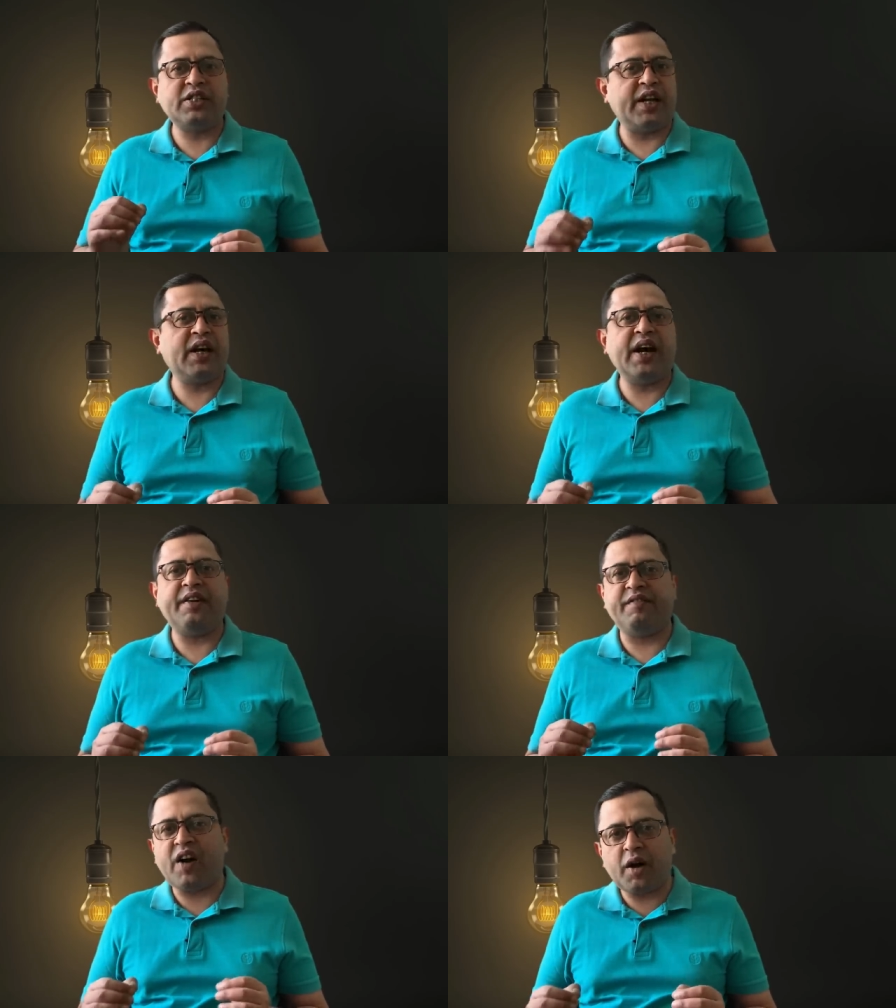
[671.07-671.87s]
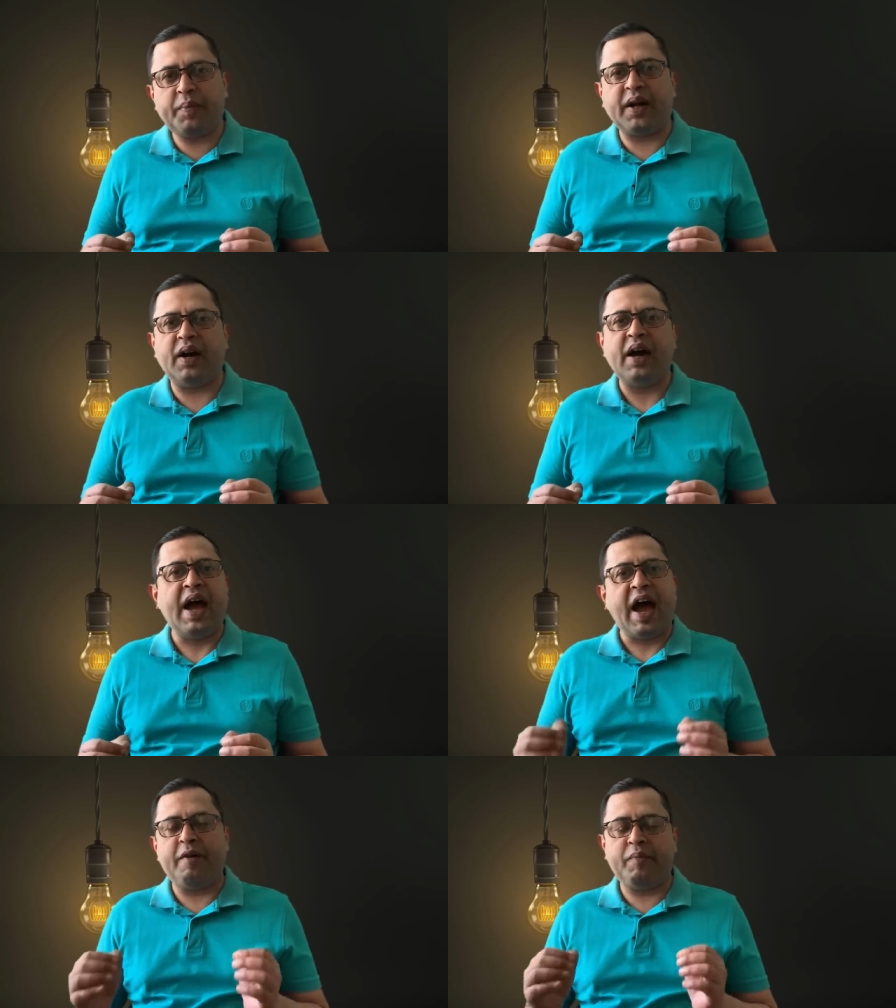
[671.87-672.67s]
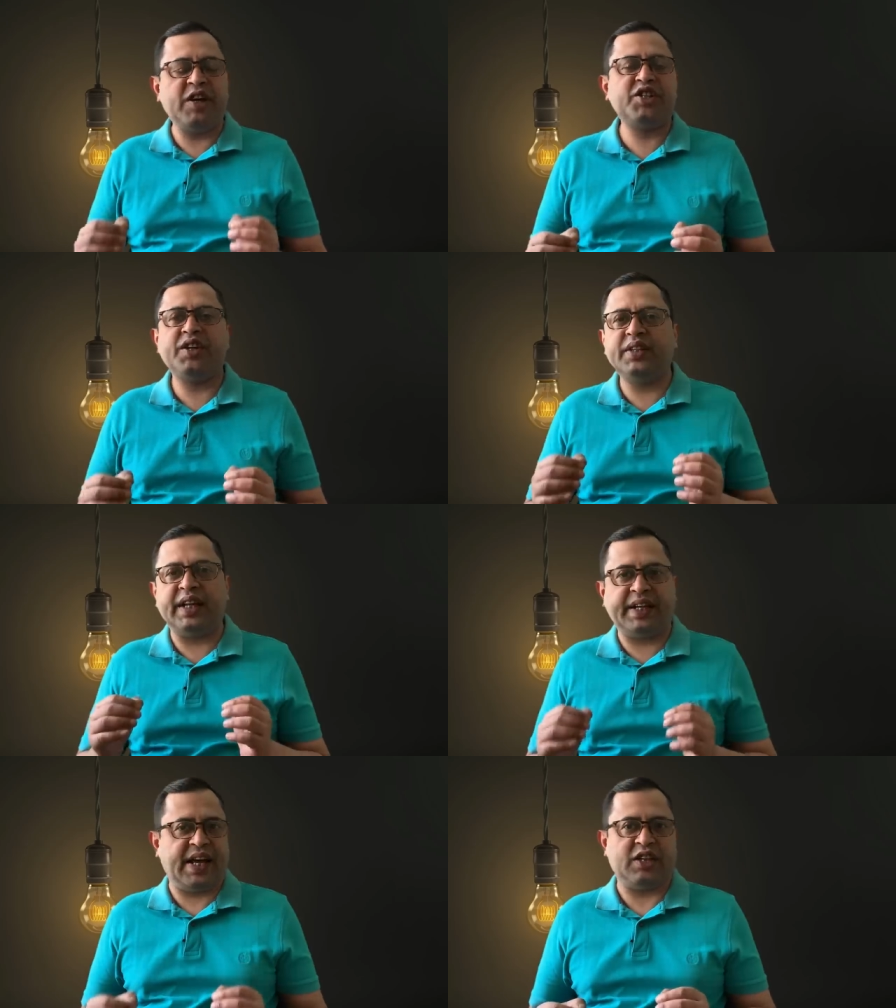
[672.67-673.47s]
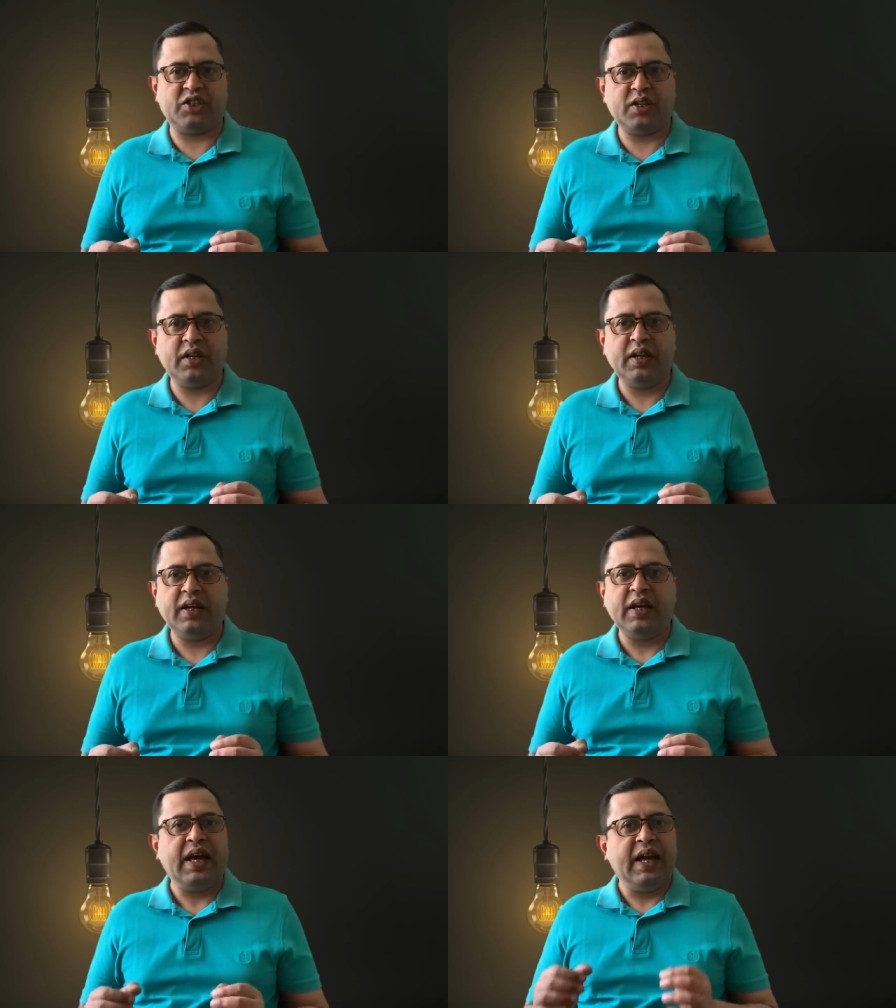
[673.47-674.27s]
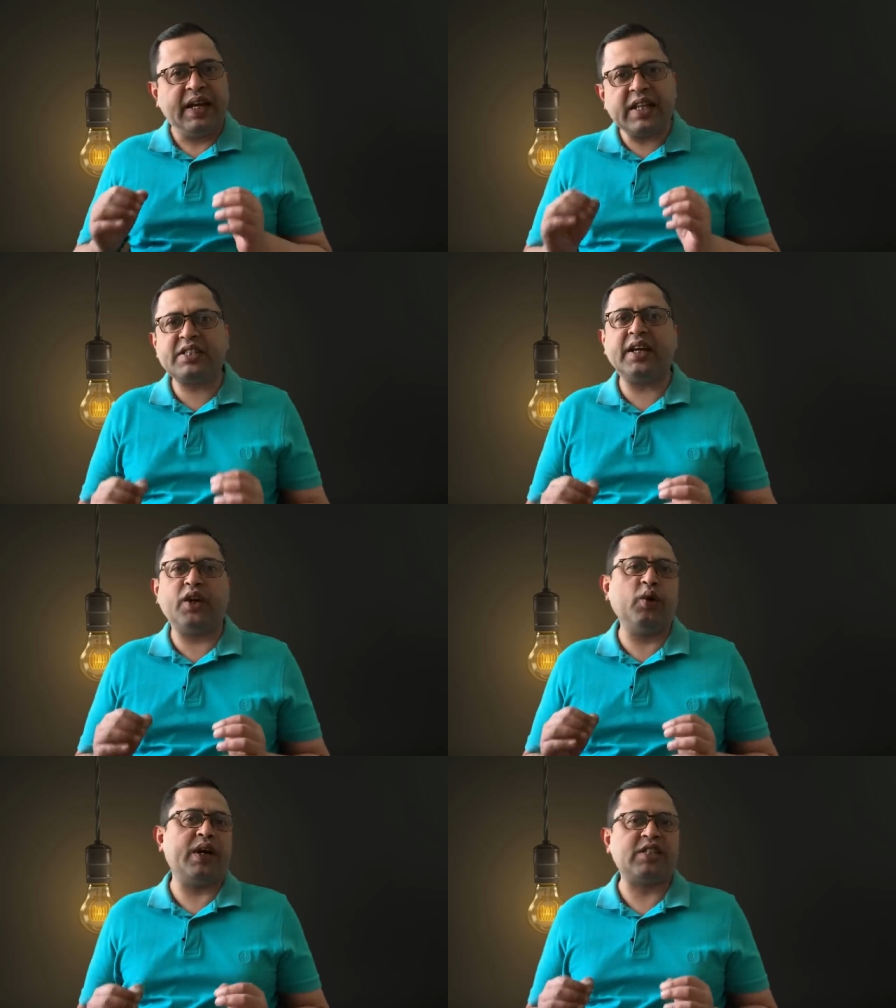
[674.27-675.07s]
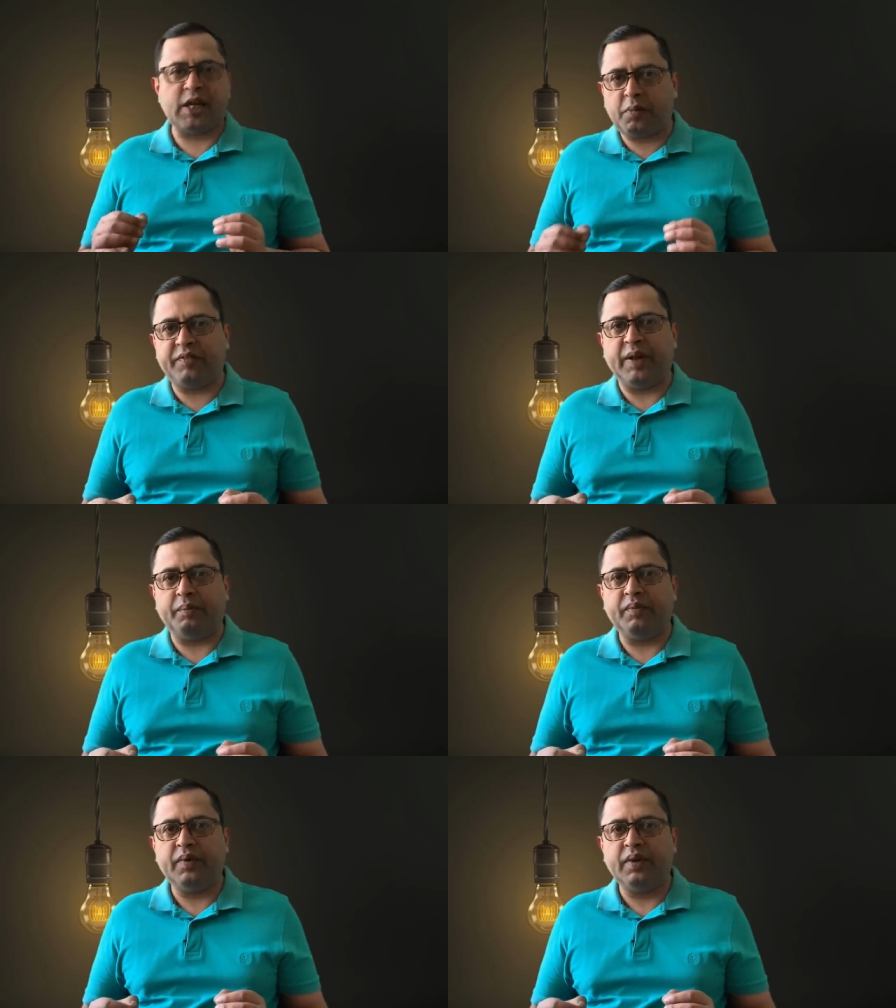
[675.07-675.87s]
Charaka, and Vagbhata have mentioned in their texts. Let us take a look at some of them.